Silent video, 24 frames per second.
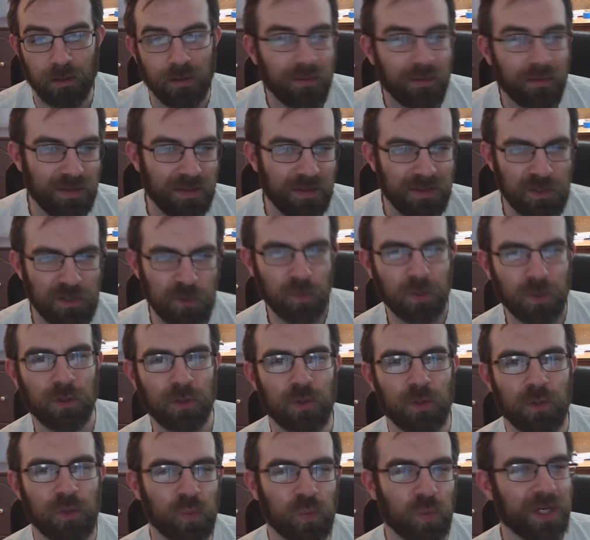This is one of
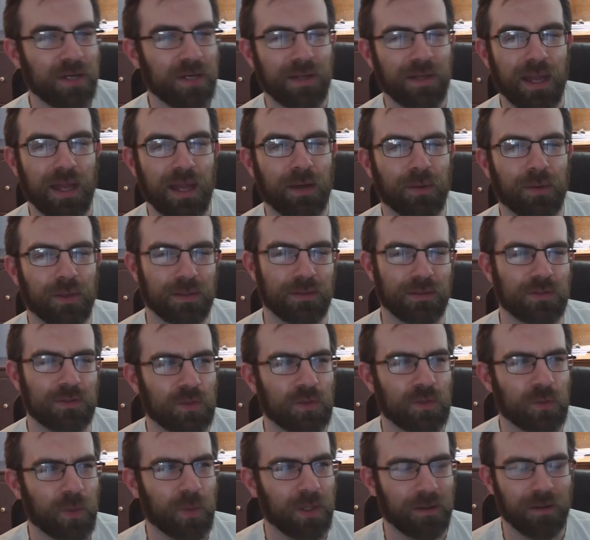those weird areas
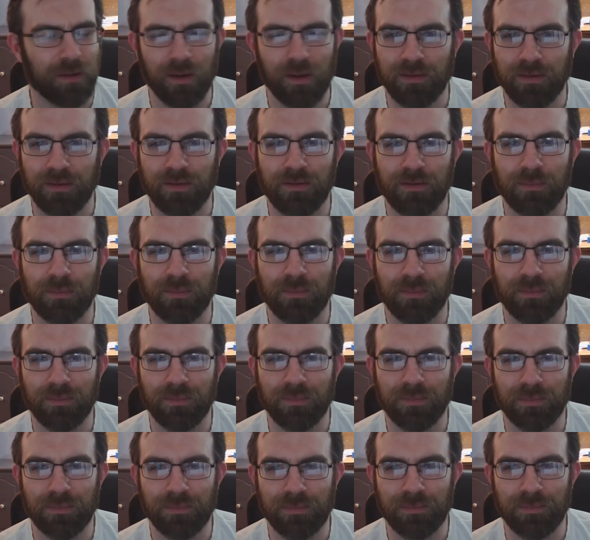where autism
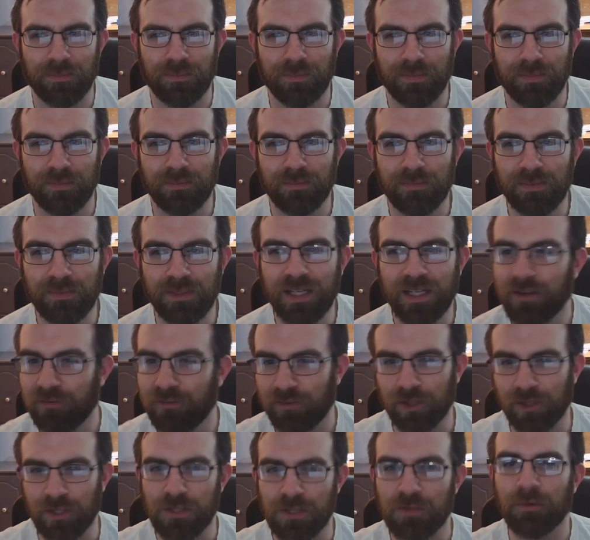
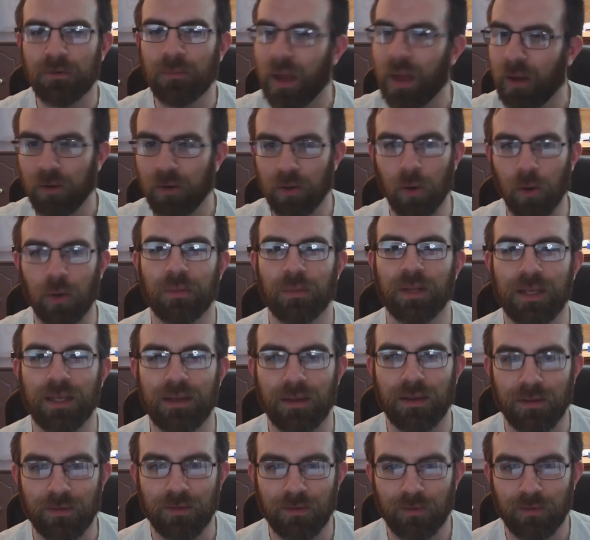differs from how it normally
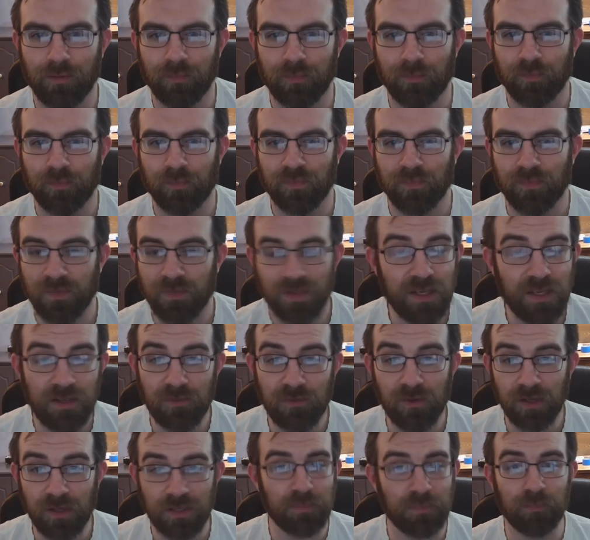is. See, as
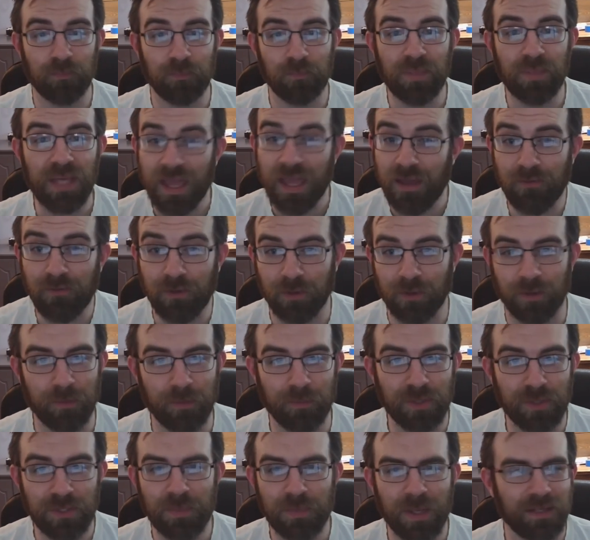far as behavior and
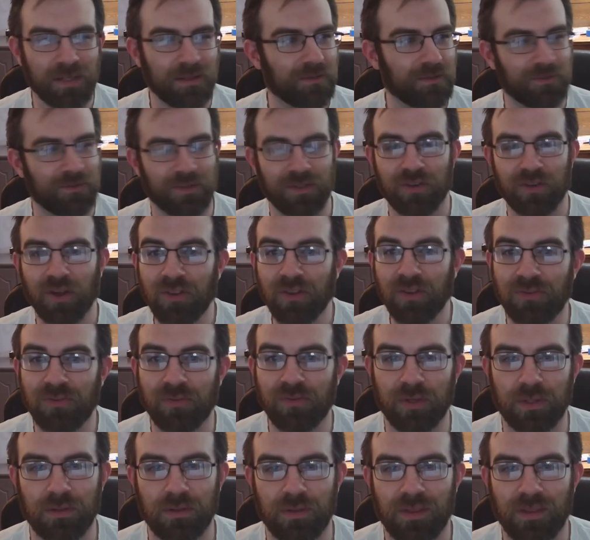perspective and tons of
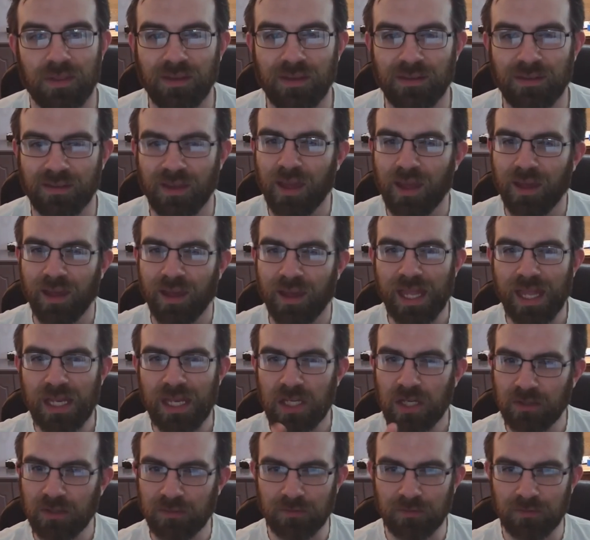other things, it
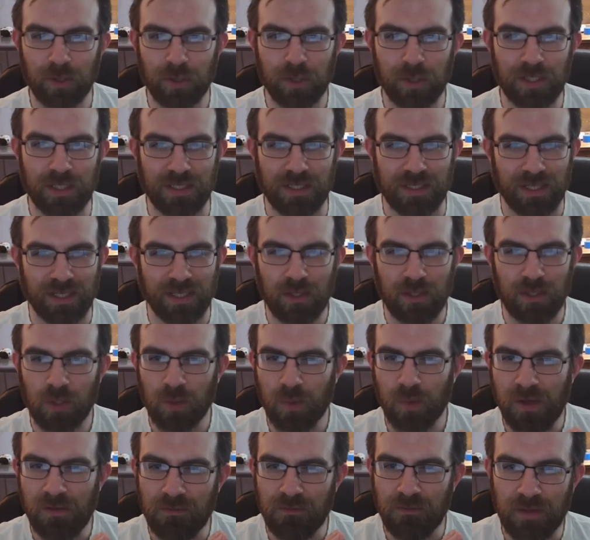converges into
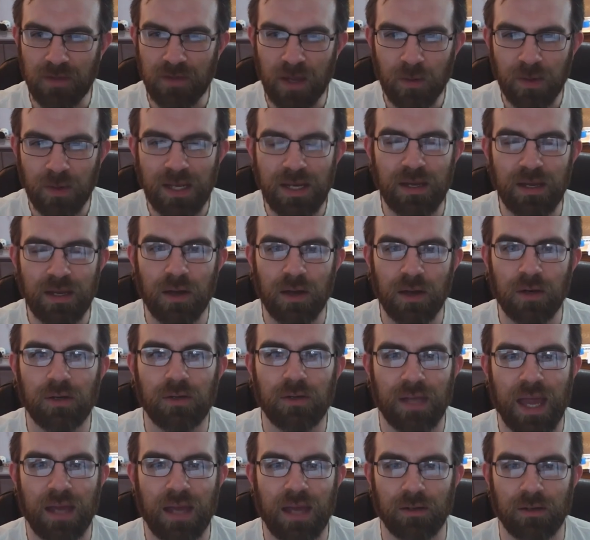a very narrow
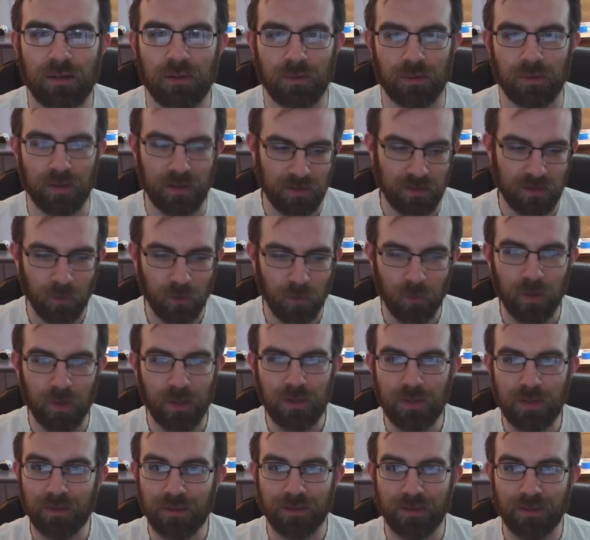category to where
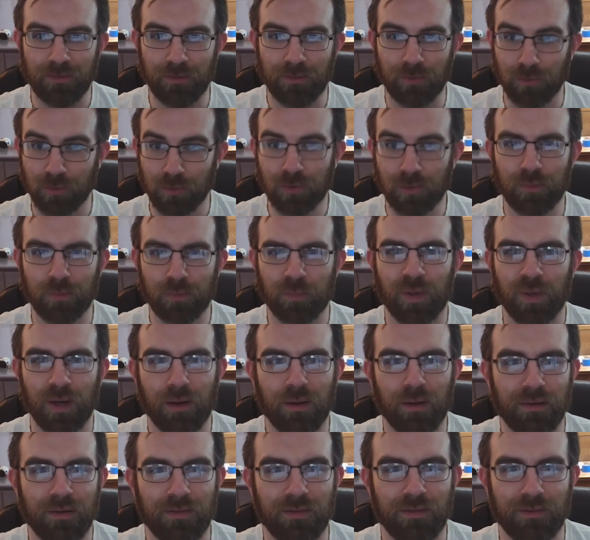you can group
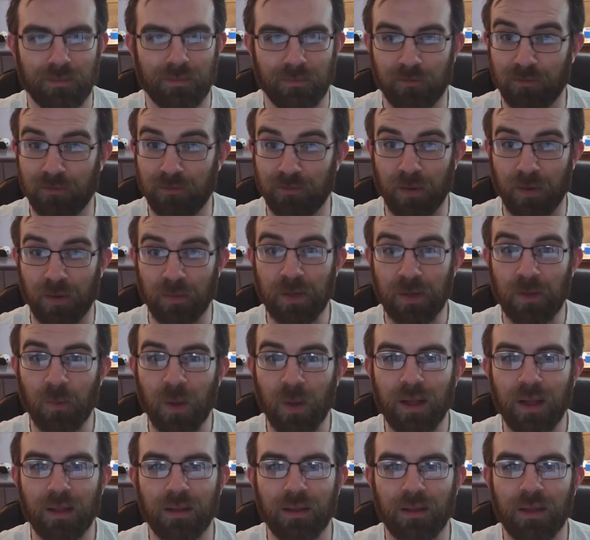autism very
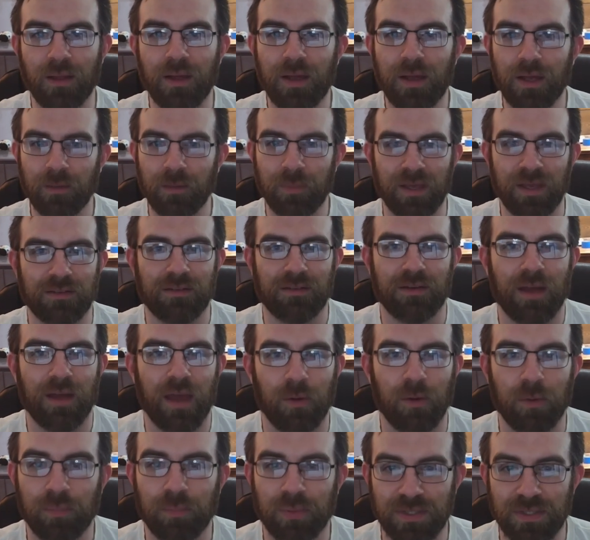well based on how it
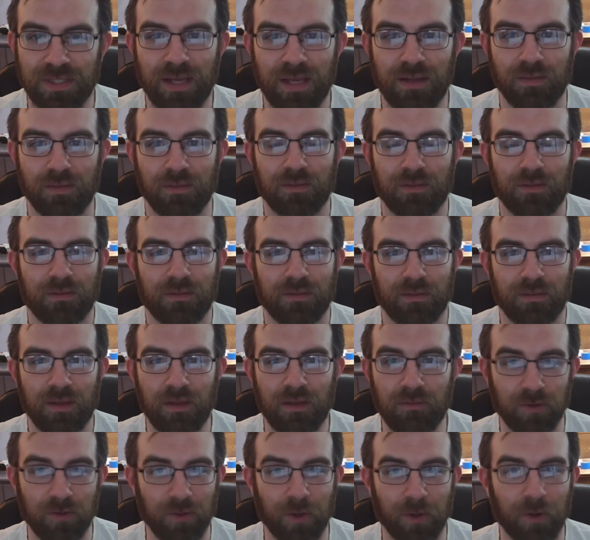presents,
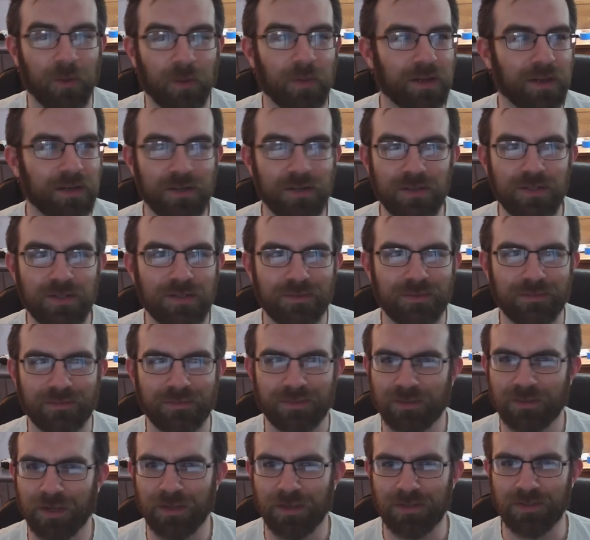even though there's
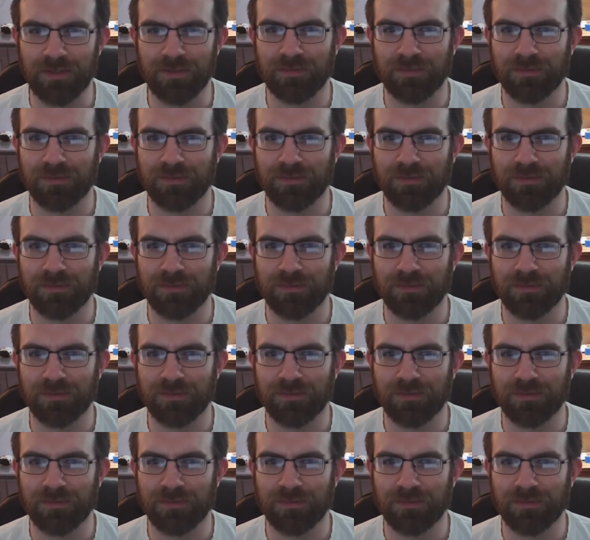tons of